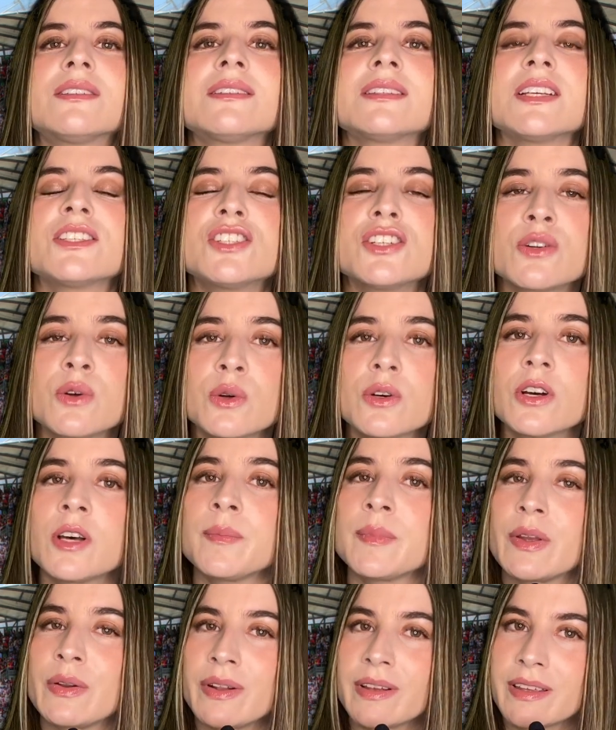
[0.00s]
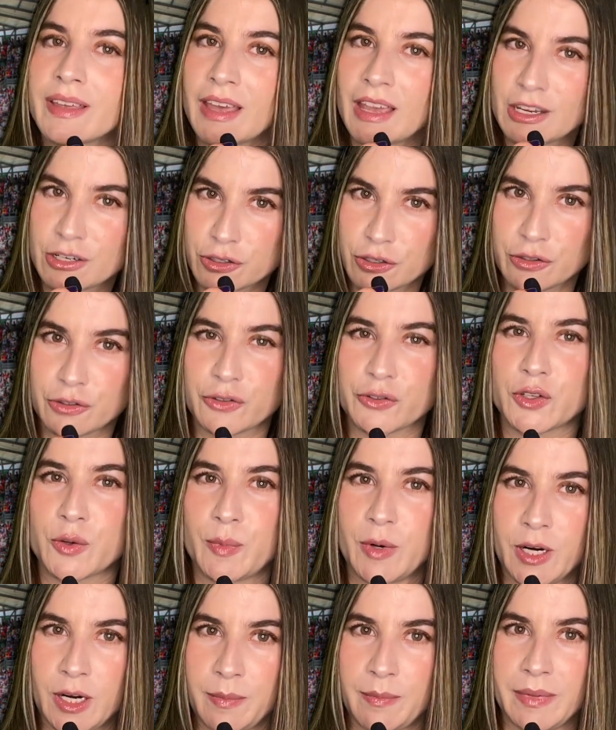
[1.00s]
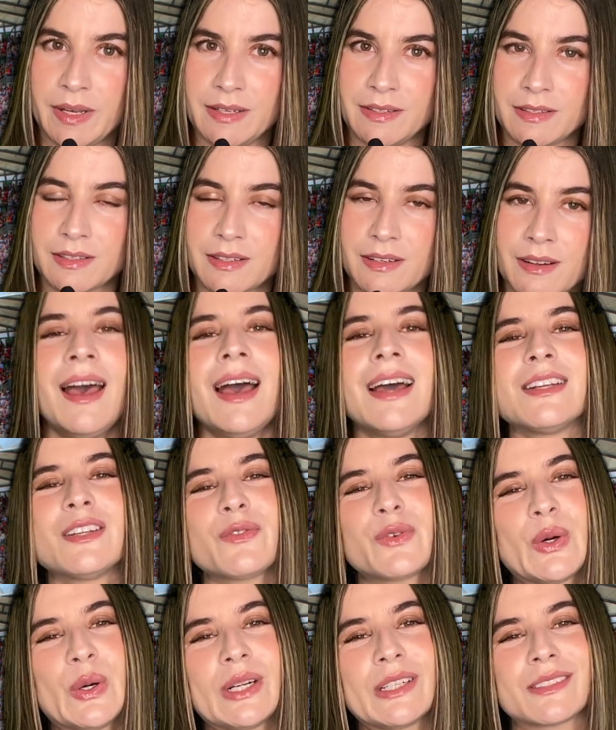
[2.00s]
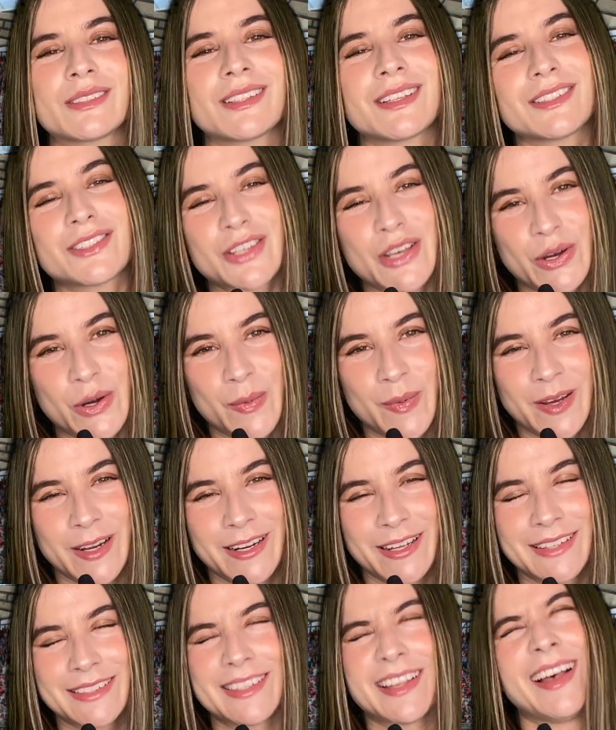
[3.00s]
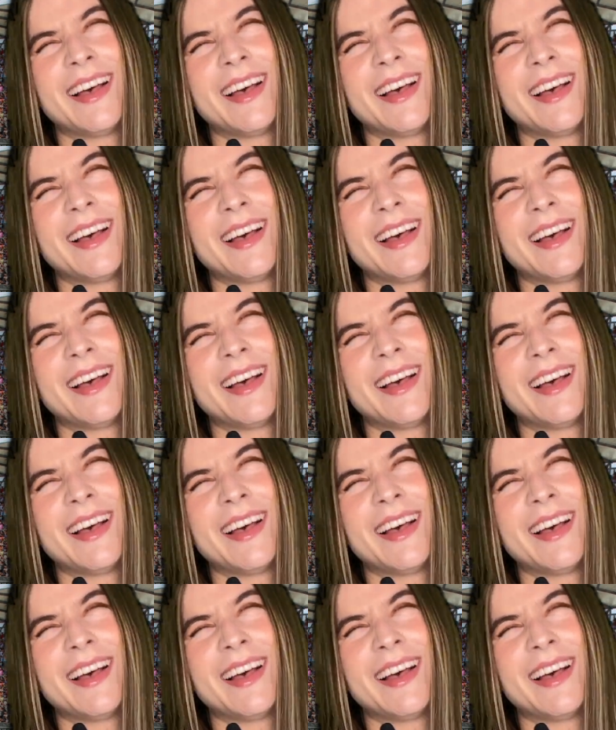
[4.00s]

digital communications department. And of course, Checo Perez.